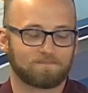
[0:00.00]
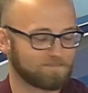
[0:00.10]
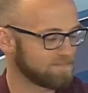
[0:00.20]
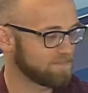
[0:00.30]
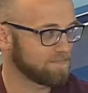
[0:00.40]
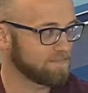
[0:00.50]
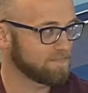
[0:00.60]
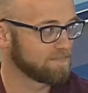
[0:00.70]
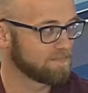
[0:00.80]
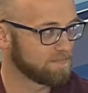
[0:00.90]

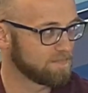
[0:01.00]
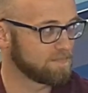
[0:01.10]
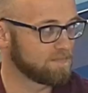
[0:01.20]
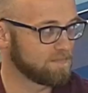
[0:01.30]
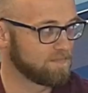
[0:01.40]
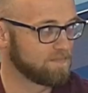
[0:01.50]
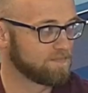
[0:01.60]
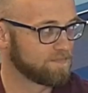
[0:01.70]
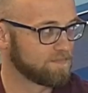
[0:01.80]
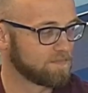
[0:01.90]

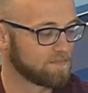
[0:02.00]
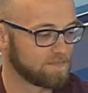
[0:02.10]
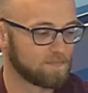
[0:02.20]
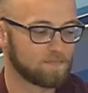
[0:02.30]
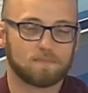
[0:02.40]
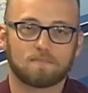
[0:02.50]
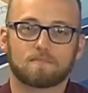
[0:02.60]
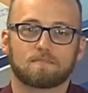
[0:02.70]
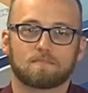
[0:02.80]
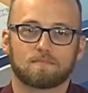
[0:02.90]

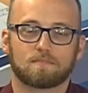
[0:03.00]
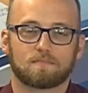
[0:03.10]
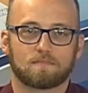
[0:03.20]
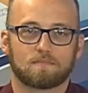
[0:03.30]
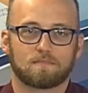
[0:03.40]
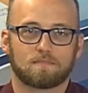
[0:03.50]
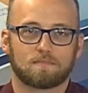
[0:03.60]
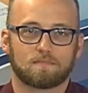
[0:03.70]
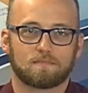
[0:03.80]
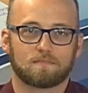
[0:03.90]

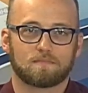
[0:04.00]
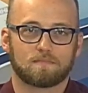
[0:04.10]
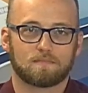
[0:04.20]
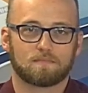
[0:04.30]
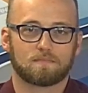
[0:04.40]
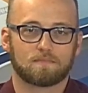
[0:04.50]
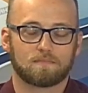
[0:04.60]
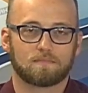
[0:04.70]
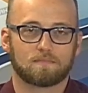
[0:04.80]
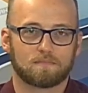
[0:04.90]

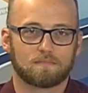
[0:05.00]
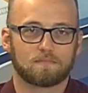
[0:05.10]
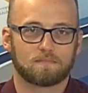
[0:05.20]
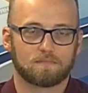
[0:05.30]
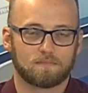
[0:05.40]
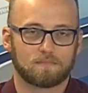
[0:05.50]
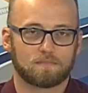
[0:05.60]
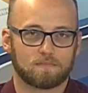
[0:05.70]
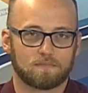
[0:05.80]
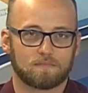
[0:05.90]

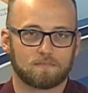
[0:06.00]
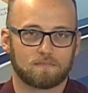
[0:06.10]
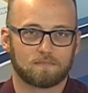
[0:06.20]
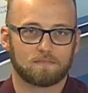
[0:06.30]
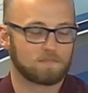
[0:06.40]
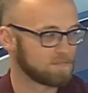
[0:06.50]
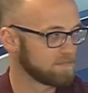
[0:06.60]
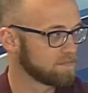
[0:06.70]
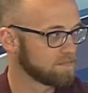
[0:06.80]
[no speech]